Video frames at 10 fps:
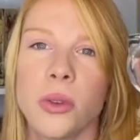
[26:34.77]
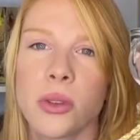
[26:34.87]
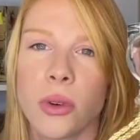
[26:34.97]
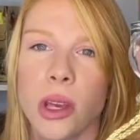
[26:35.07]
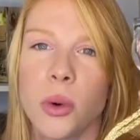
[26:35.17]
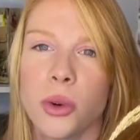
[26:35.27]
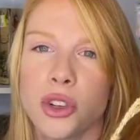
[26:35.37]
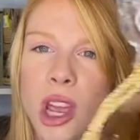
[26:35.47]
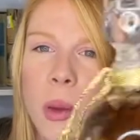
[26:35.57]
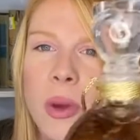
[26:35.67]
It's a really cool
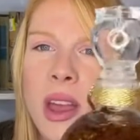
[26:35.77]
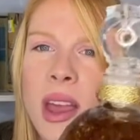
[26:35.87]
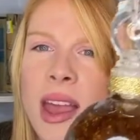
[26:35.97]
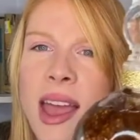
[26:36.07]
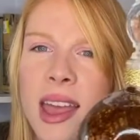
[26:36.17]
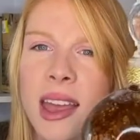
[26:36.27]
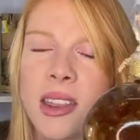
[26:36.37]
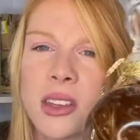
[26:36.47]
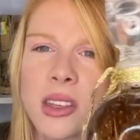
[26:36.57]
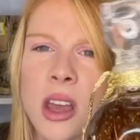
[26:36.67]
shape, and
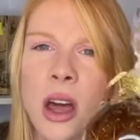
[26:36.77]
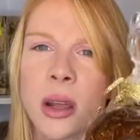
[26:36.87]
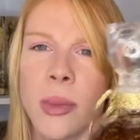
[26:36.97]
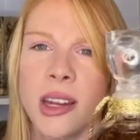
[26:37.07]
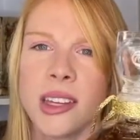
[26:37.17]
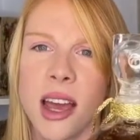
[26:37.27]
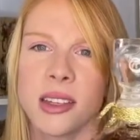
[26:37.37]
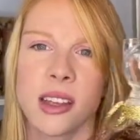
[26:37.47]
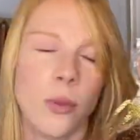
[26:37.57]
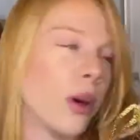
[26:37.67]
this has gone on my
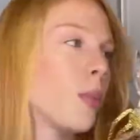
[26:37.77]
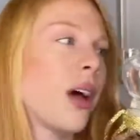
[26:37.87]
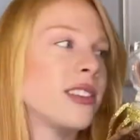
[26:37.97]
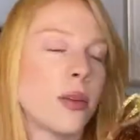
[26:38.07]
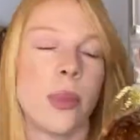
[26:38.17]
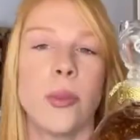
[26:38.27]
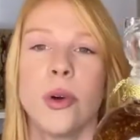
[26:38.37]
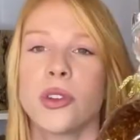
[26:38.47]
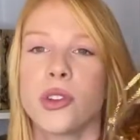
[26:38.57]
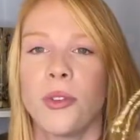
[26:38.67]
desk. I put it by some of my
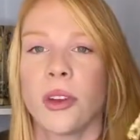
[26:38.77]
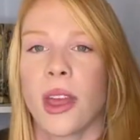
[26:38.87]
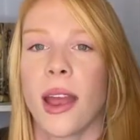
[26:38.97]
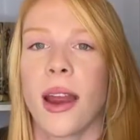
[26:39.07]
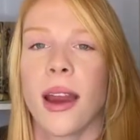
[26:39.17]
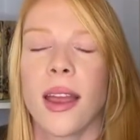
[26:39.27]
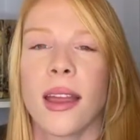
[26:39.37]
books over there.